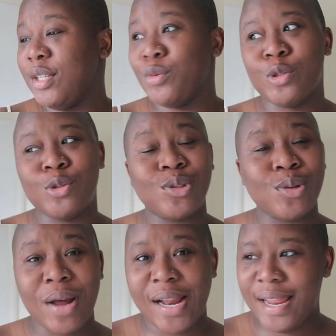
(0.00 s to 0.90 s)
It was
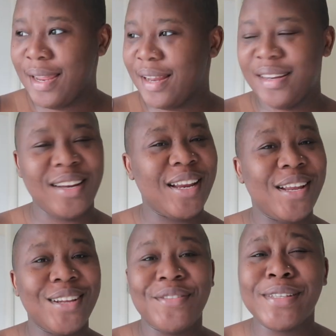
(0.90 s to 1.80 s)
so... Hey!
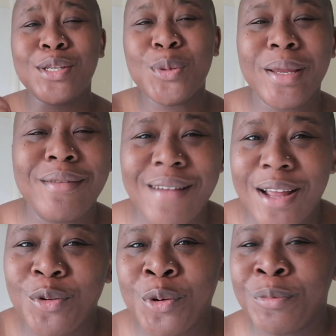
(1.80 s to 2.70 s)
This is the way he
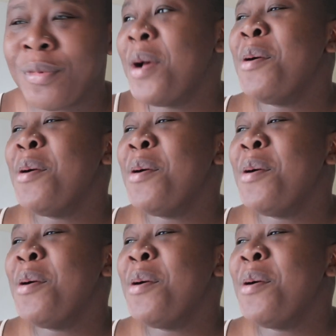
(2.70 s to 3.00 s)
ran home.